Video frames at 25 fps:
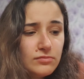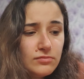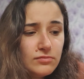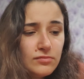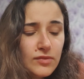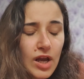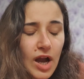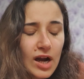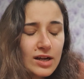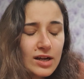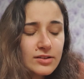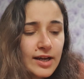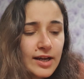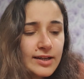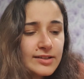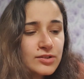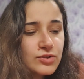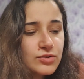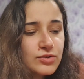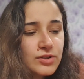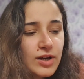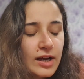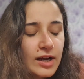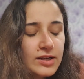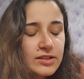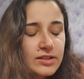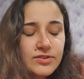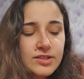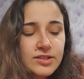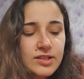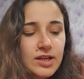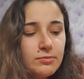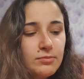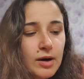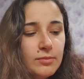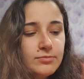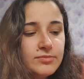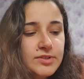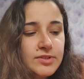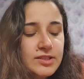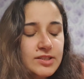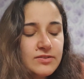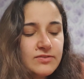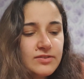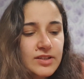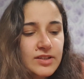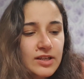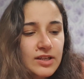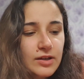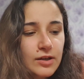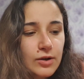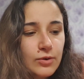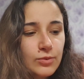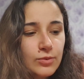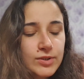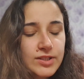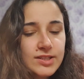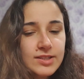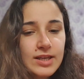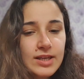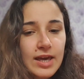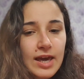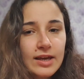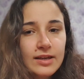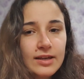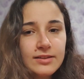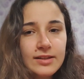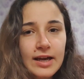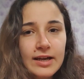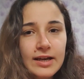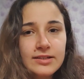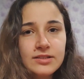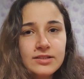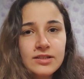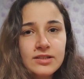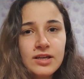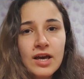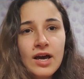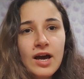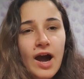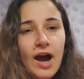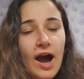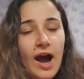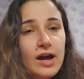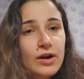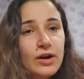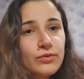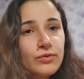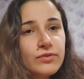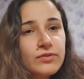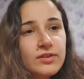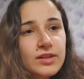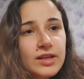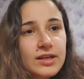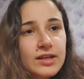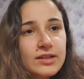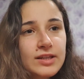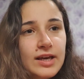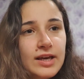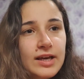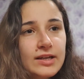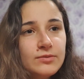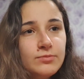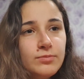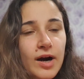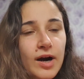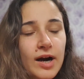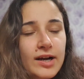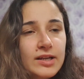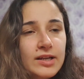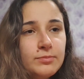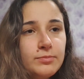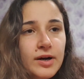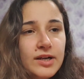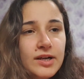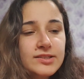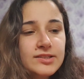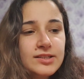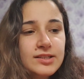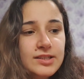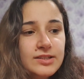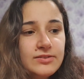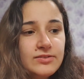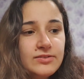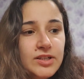I'd like to kind of sum up this video with saying that I don't think that body positivity